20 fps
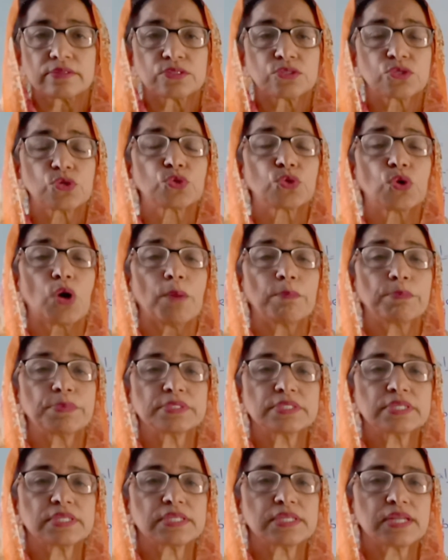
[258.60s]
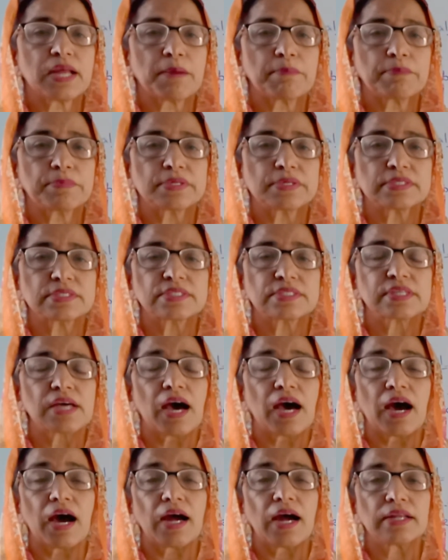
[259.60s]
So composite numbers
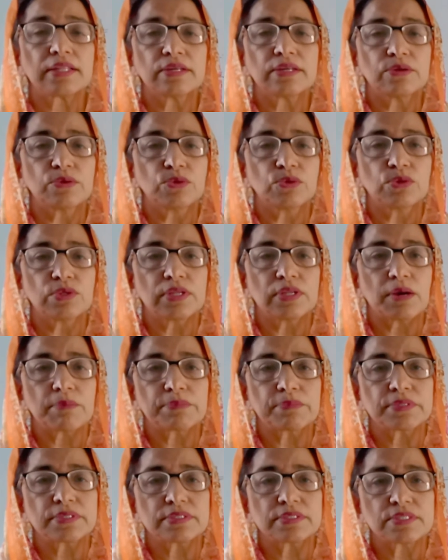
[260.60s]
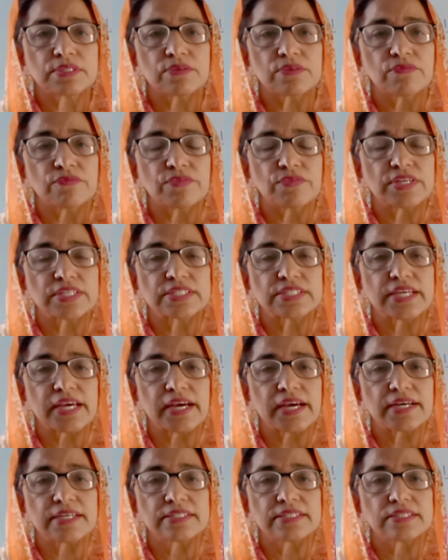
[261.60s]
are the whole numbers which
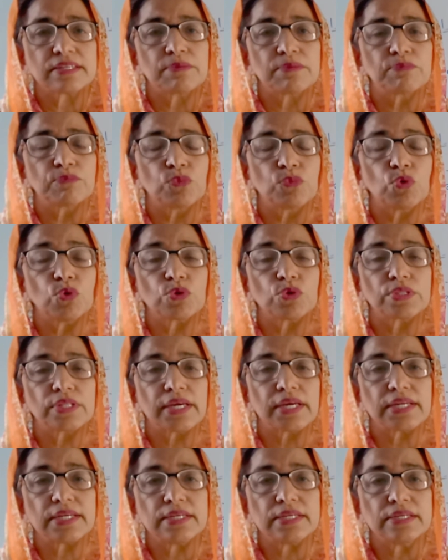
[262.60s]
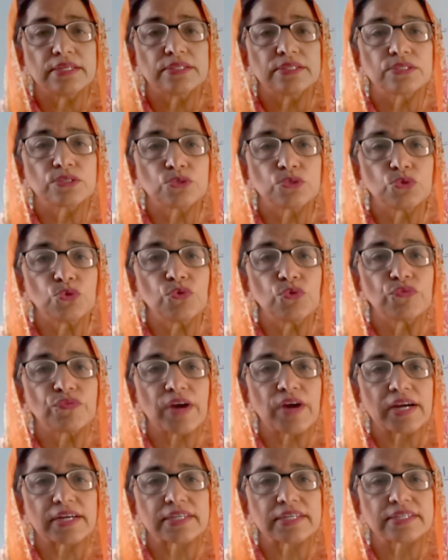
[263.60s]
has more than 2
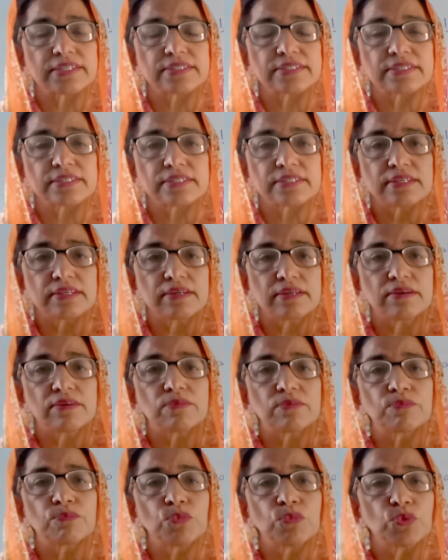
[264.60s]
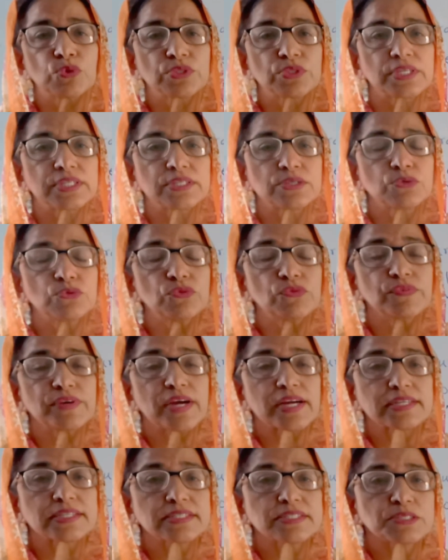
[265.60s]
factors. More than 2
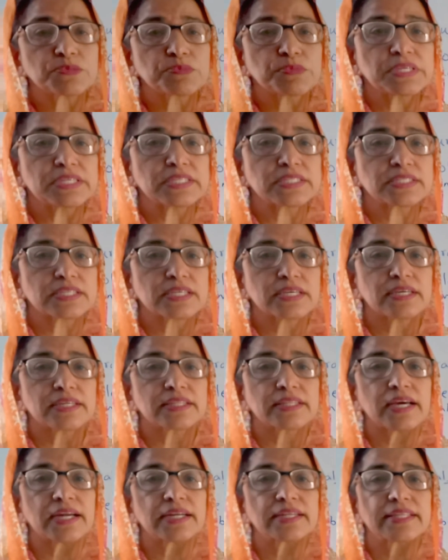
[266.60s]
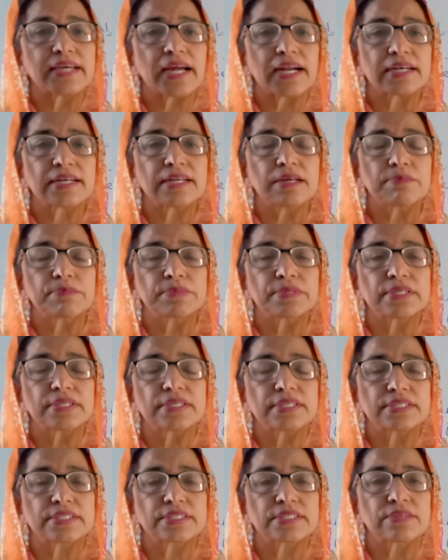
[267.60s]
factors means that number
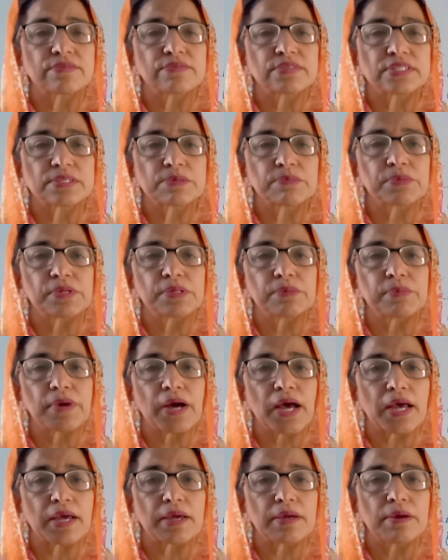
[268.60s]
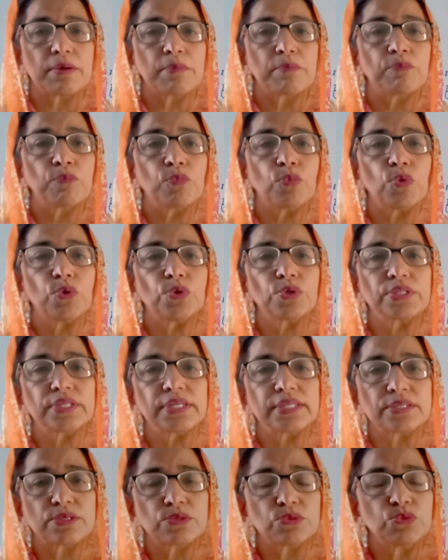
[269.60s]
is divisible by more
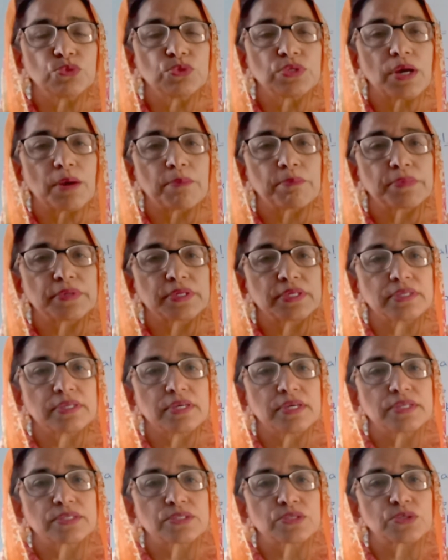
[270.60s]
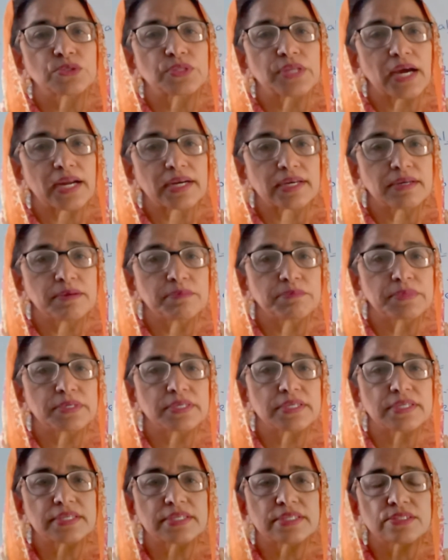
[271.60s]
than 2 number. So that number
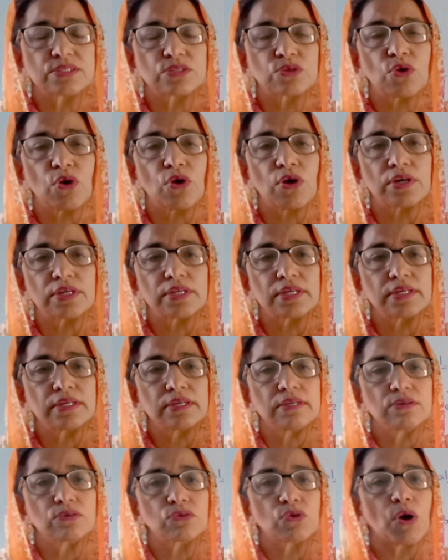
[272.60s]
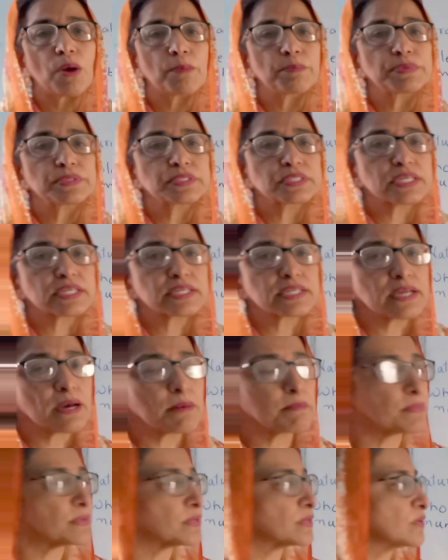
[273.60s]
is called a composite
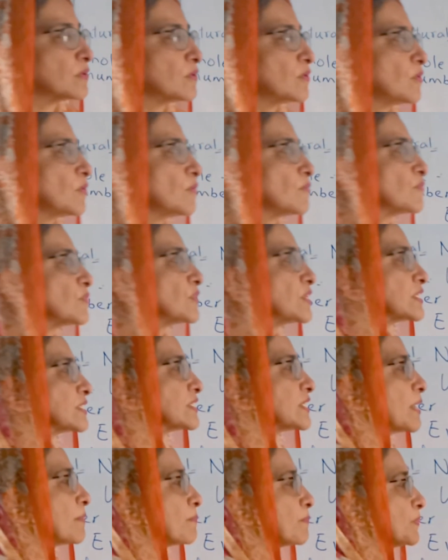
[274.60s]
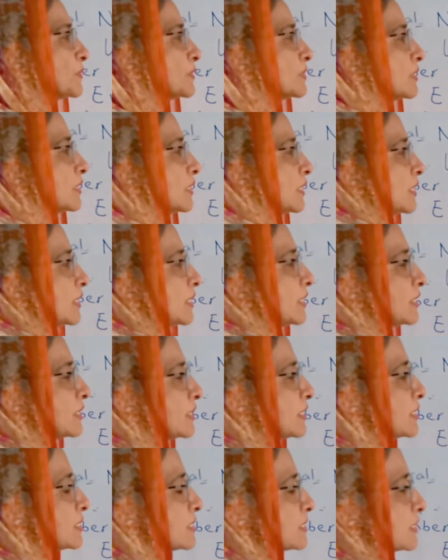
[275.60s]
number. For example, in
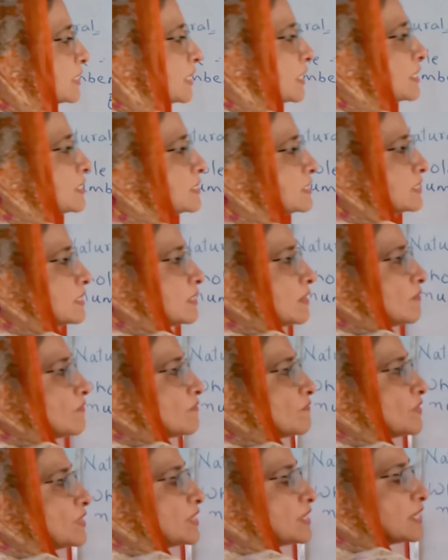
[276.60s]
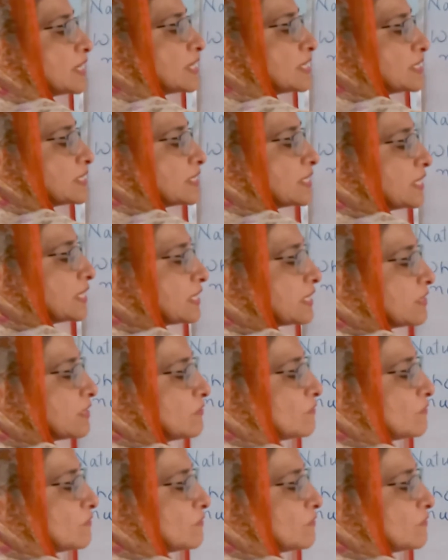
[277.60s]
this case we can take